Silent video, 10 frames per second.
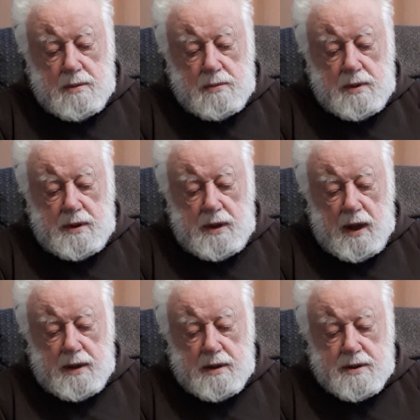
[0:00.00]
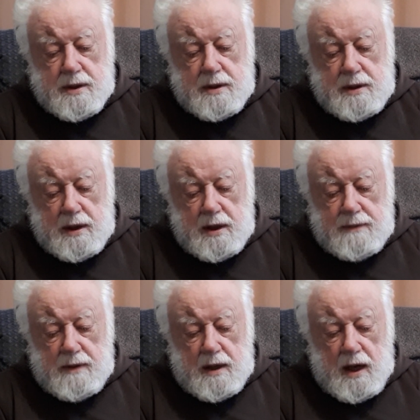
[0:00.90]
When the likeness at the end of
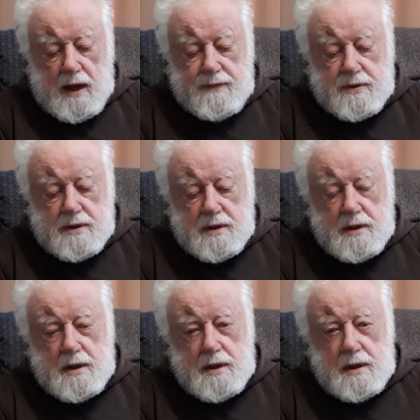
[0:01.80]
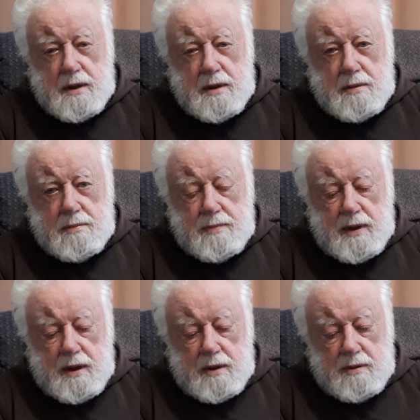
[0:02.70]
our lives
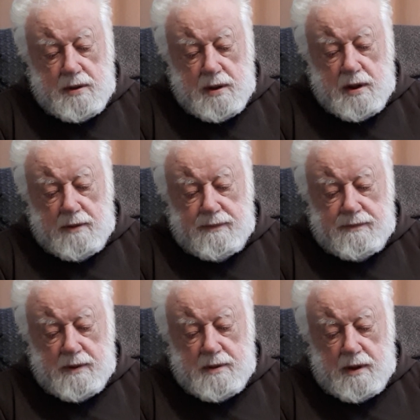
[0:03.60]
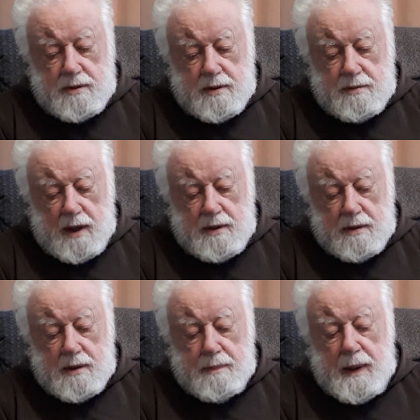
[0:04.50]
being good enough for God to write
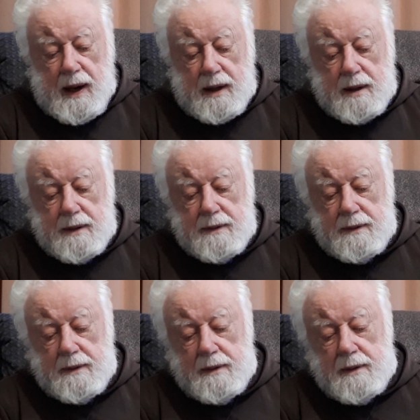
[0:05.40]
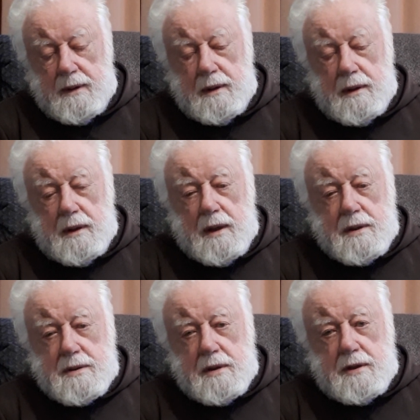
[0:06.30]
on the back, I
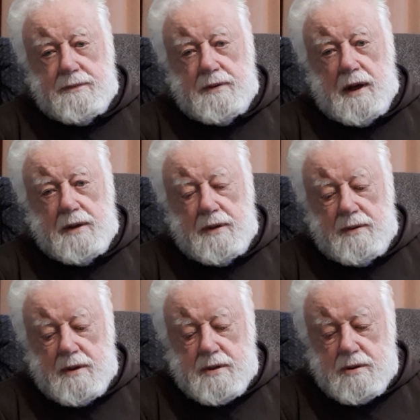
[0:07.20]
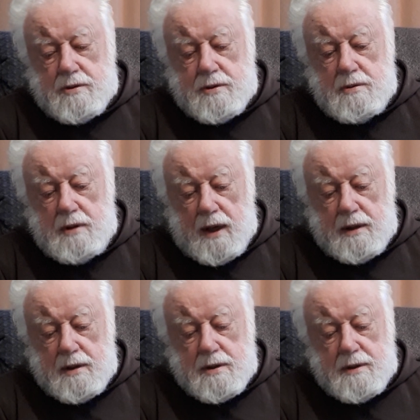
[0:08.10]
certify that this is a true
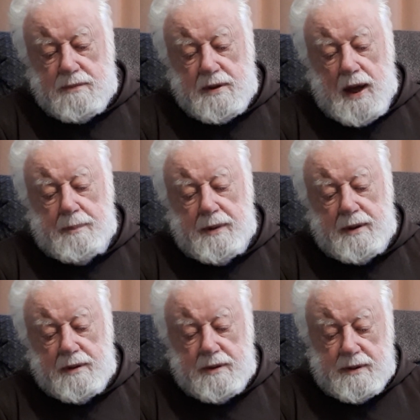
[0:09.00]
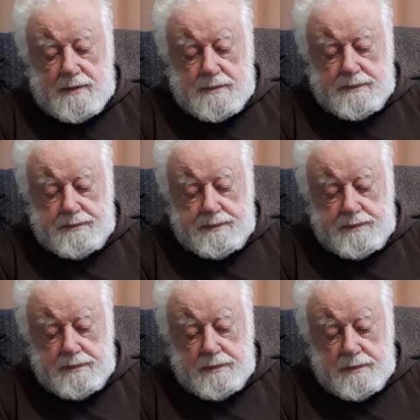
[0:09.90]
likeness of the applicant.
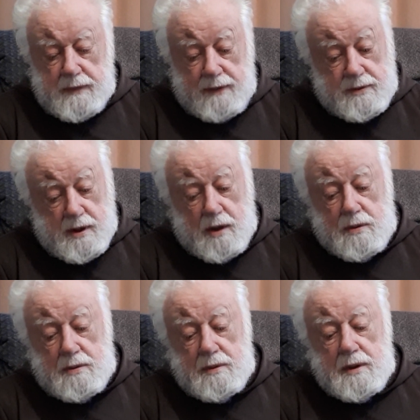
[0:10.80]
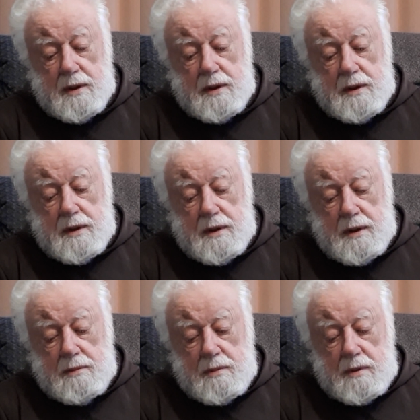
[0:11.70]
If so,
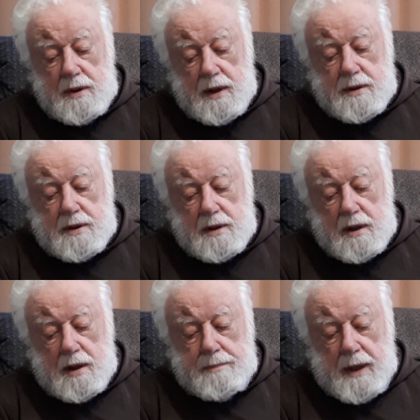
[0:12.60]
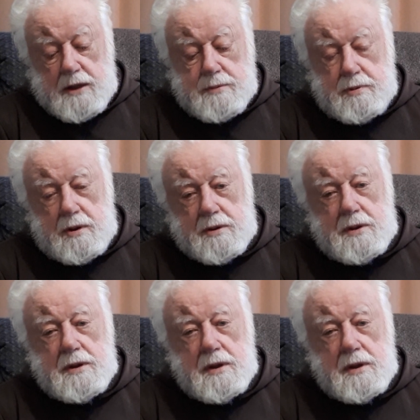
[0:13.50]
we will get our passport